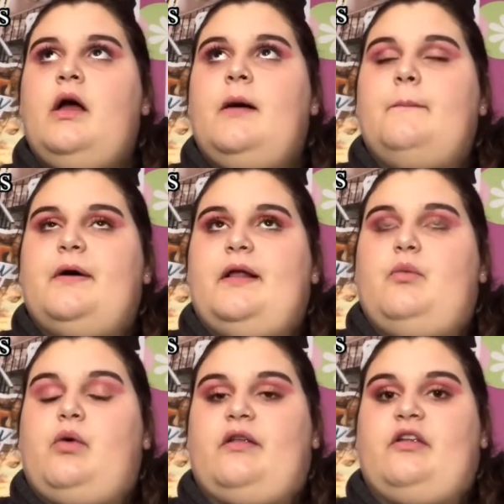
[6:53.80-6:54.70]
but
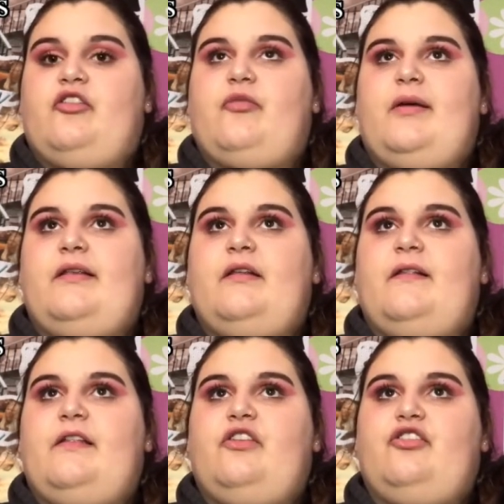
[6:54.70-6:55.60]
it wasn't. So basically,
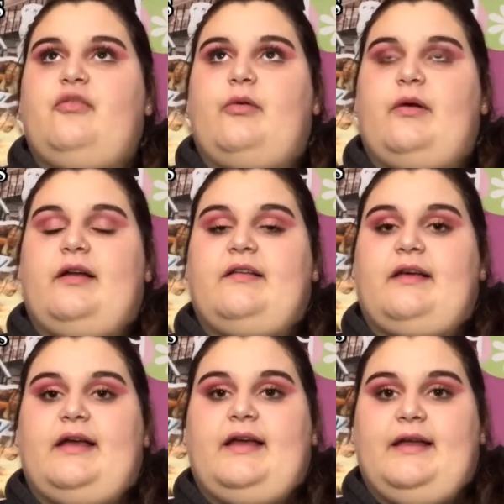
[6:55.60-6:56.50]
these 2 boys
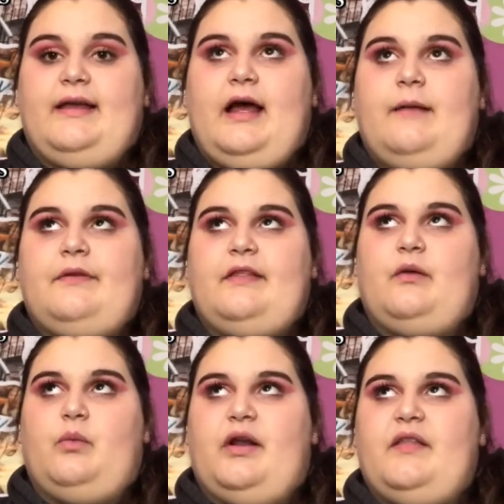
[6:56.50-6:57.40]
get kidnapped, and
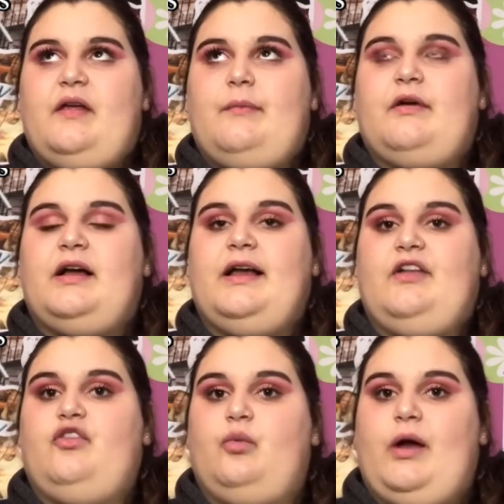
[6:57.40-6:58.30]
then one of them
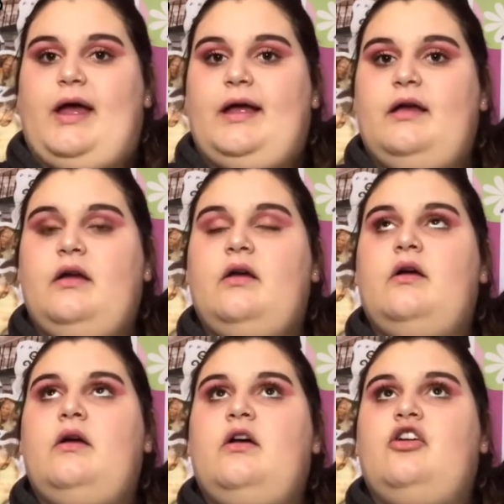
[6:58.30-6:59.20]
gets away.
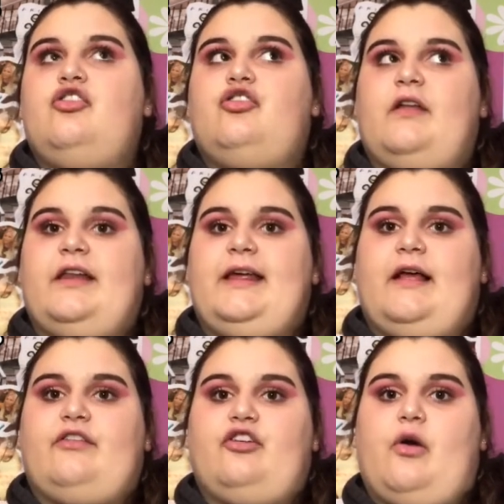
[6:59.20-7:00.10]
So then he
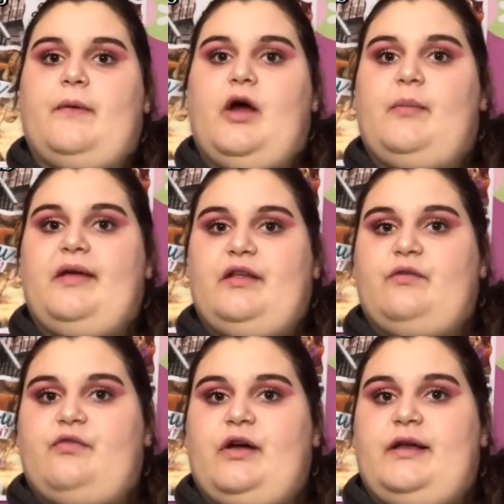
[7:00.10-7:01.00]
has to go and help his
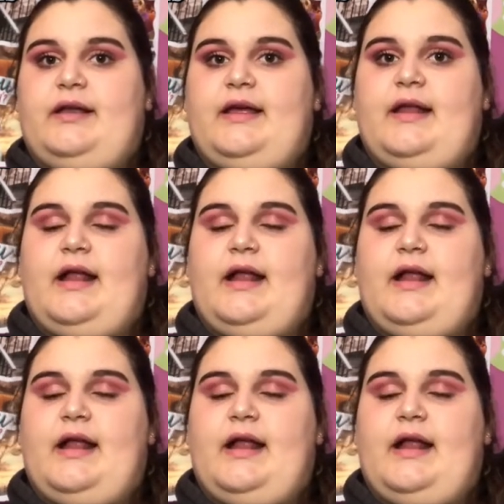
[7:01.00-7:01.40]
friend get